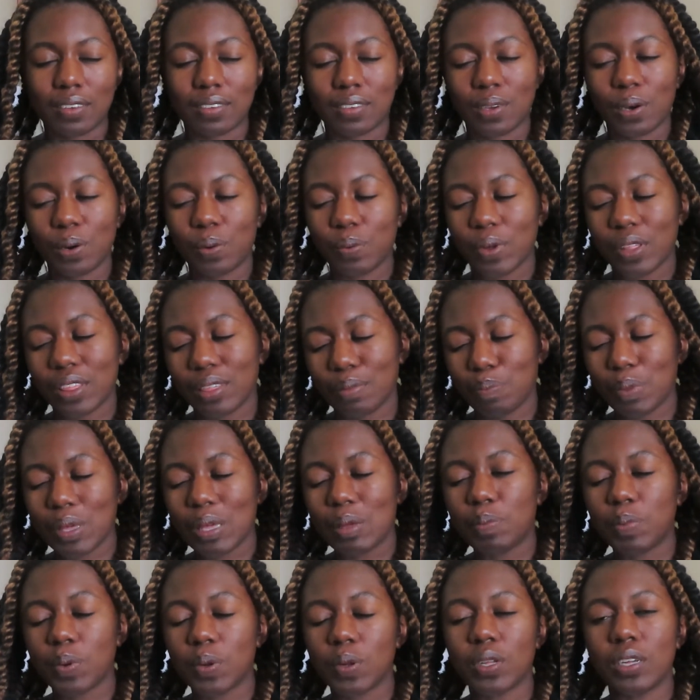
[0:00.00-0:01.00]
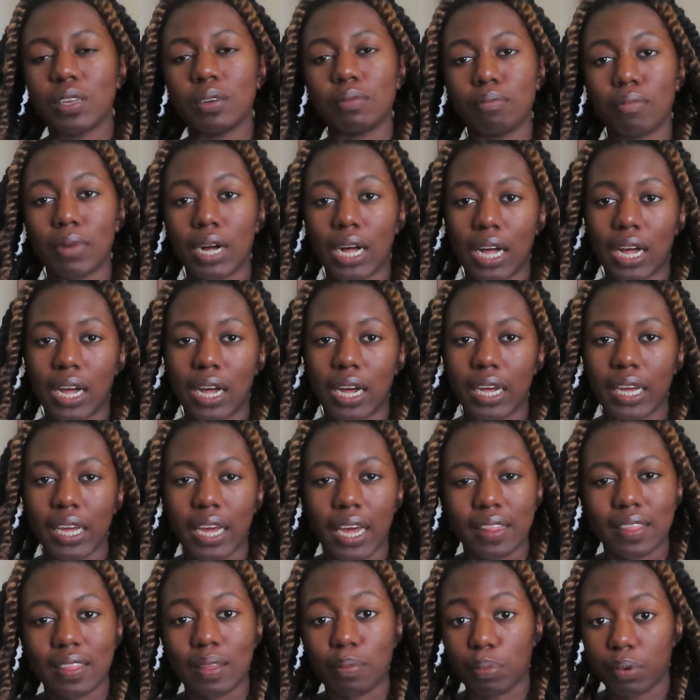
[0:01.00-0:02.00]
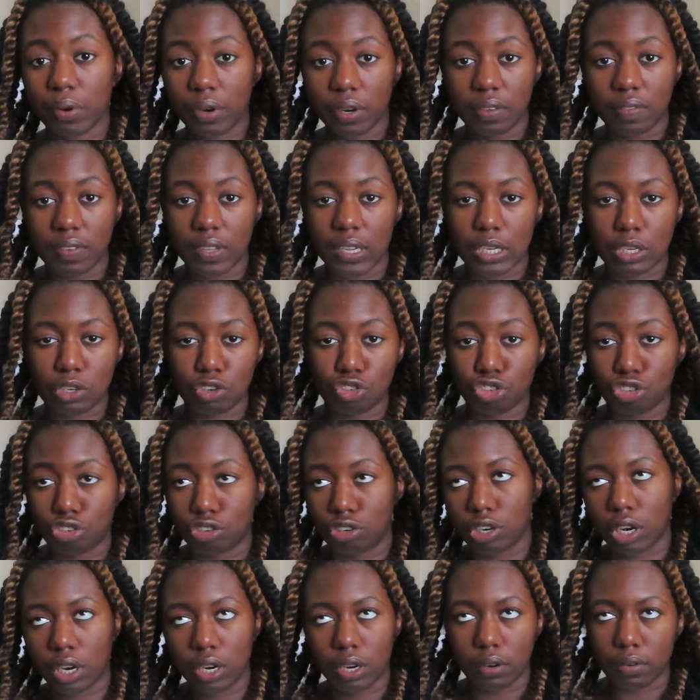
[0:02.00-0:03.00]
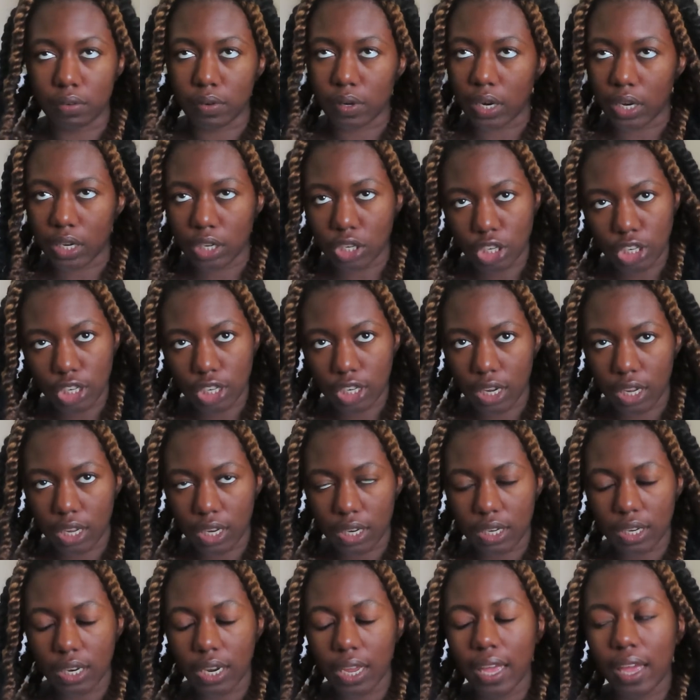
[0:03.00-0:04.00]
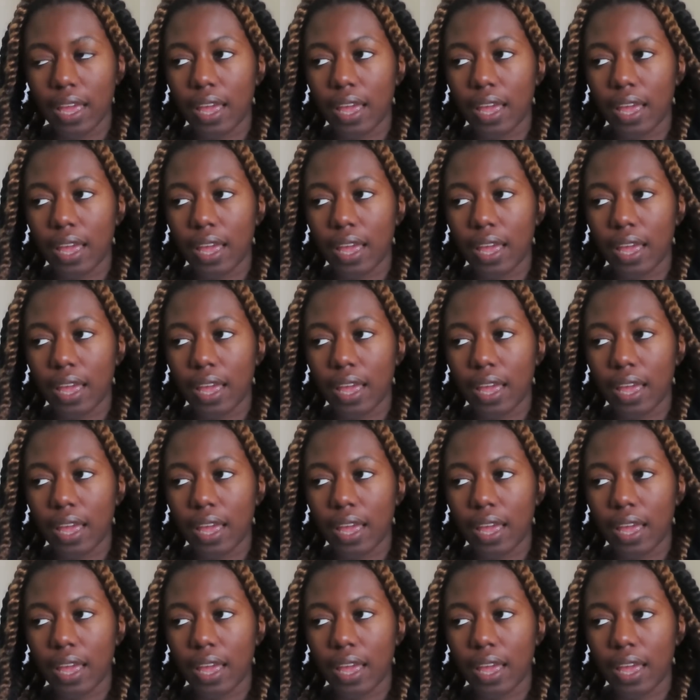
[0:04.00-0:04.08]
So with people in my and the previous generation,